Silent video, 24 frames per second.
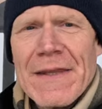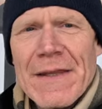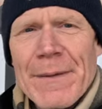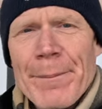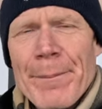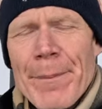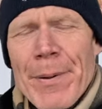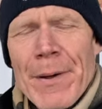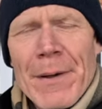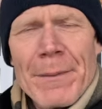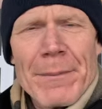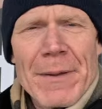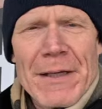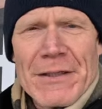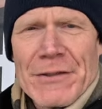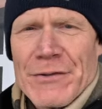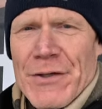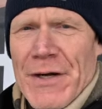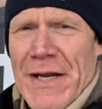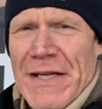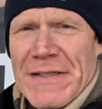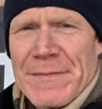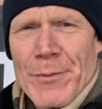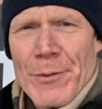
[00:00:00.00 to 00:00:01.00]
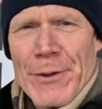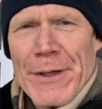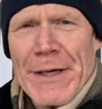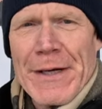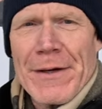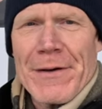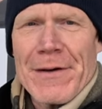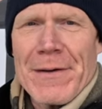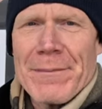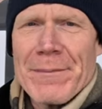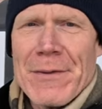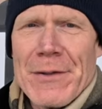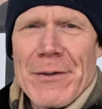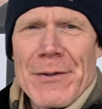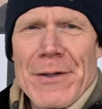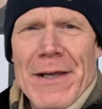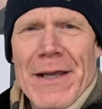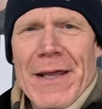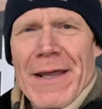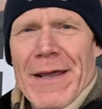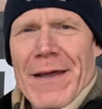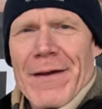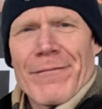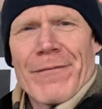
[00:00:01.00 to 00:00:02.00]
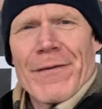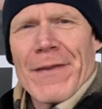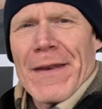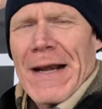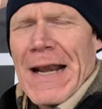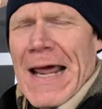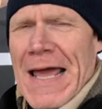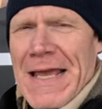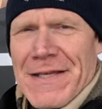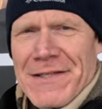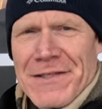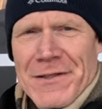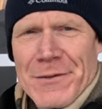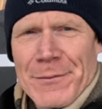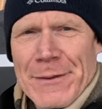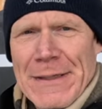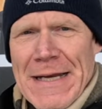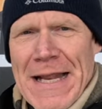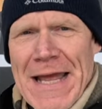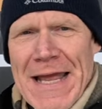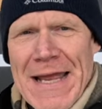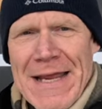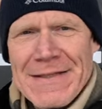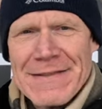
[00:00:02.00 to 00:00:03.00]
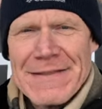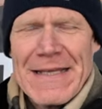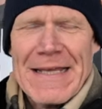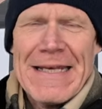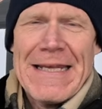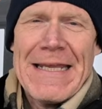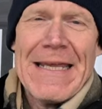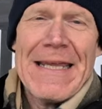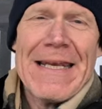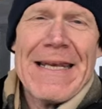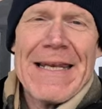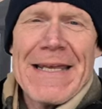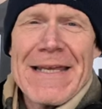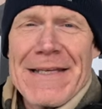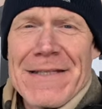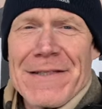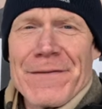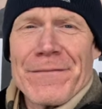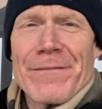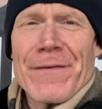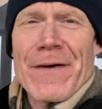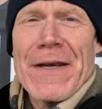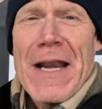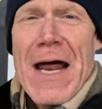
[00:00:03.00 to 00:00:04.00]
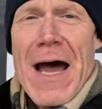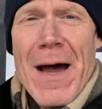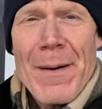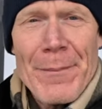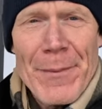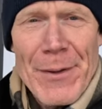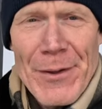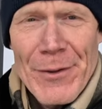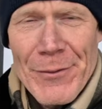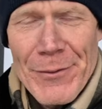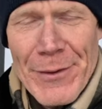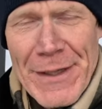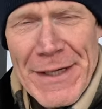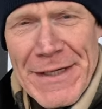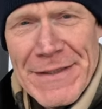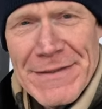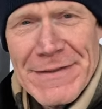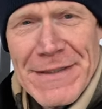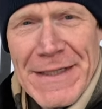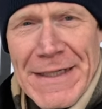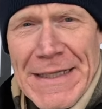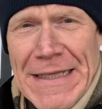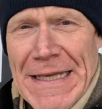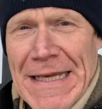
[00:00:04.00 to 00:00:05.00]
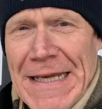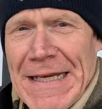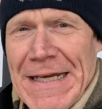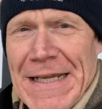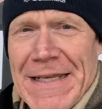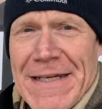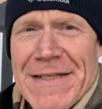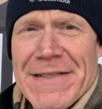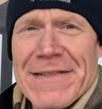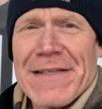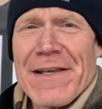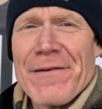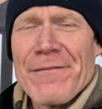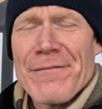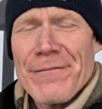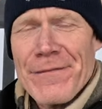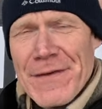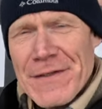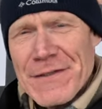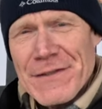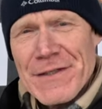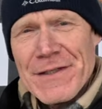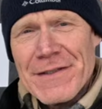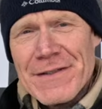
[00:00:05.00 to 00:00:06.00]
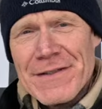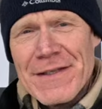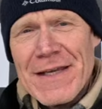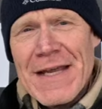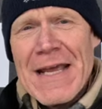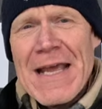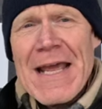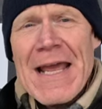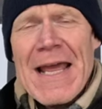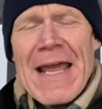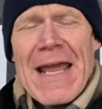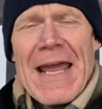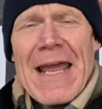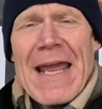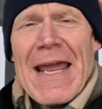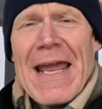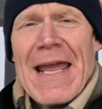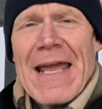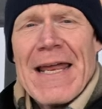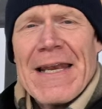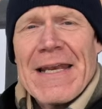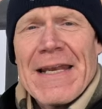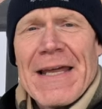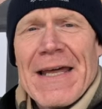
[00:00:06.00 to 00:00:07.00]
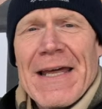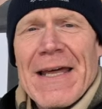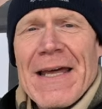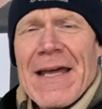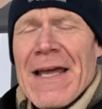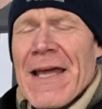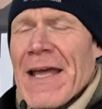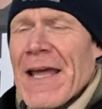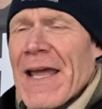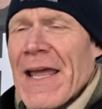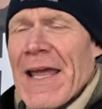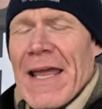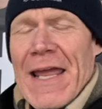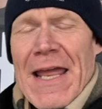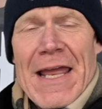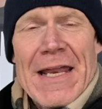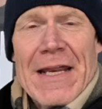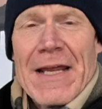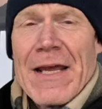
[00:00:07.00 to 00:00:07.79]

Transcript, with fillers: the public transport here in Munich for the last 3 days, and it is phenomenal. It is clean, it is efficient, and it